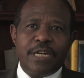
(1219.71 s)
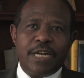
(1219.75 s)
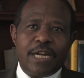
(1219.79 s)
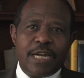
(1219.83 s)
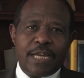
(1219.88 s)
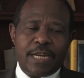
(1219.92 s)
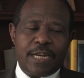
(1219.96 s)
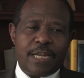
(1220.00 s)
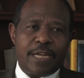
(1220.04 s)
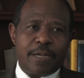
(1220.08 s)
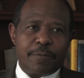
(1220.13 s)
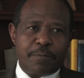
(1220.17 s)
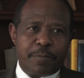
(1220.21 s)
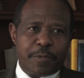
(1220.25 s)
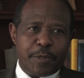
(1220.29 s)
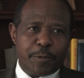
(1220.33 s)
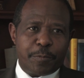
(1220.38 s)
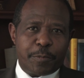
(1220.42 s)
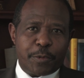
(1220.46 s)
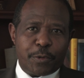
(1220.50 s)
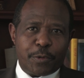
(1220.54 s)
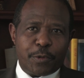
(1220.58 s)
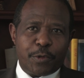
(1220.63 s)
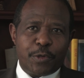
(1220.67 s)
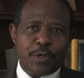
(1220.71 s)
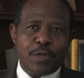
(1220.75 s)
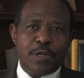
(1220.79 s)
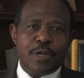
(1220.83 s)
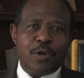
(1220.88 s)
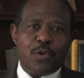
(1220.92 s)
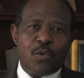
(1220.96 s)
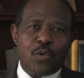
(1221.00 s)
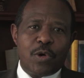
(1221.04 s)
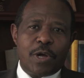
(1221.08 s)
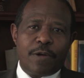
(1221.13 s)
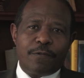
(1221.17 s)
I like people
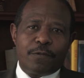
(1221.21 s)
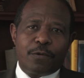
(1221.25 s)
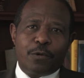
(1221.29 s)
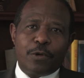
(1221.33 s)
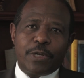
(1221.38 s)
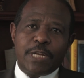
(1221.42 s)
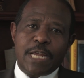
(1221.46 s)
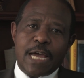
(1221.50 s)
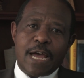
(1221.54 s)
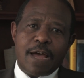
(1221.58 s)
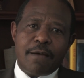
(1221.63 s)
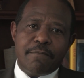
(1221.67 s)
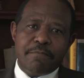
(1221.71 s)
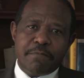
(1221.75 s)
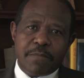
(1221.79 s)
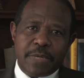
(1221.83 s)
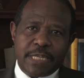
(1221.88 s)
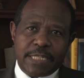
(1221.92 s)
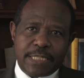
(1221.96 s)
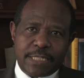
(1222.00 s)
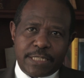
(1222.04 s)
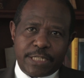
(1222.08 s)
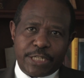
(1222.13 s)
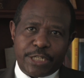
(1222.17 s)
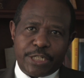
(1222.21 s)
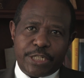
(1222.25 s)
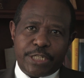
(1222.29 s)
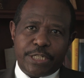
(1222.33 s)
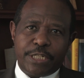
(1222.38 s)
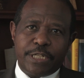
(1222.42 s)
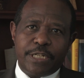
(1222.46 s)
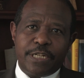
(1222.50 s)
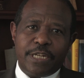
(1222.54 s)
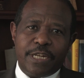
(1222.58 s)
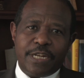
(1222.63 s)
who have got a message,